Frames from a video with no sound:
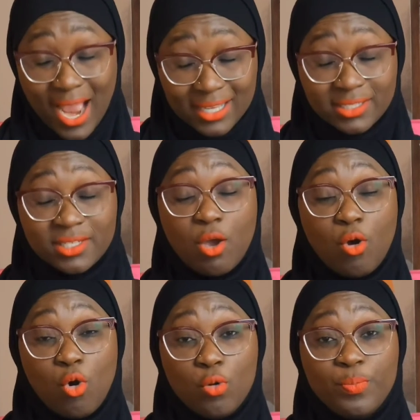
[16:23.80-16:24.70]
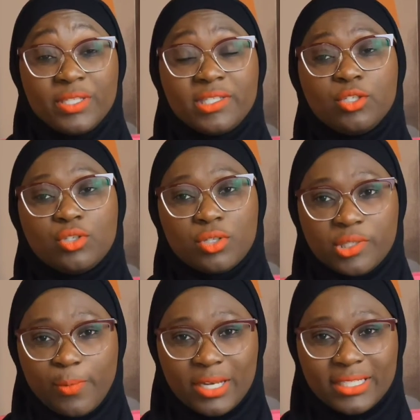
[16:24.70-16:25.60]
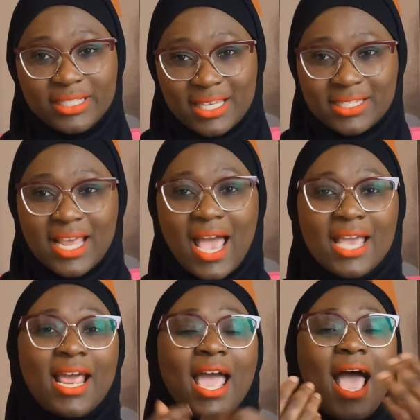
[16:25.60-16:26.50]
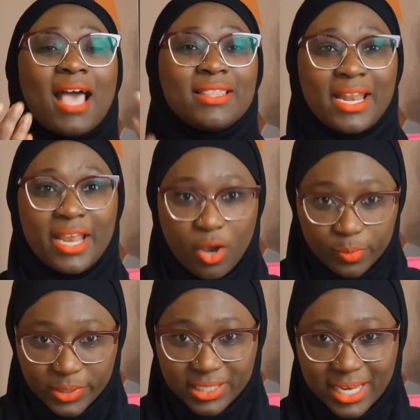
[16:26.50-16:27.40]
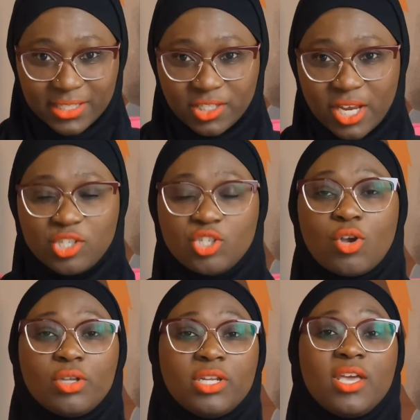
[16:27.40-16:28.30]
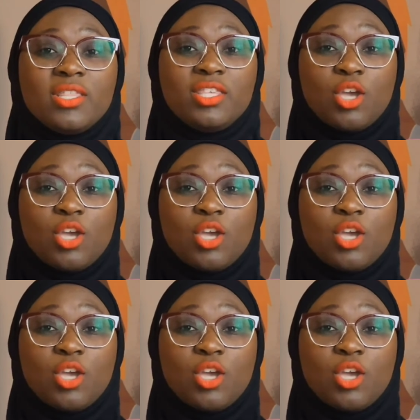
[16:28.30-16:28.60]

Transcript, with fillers: tract opens into the small intestine and that helps in digestion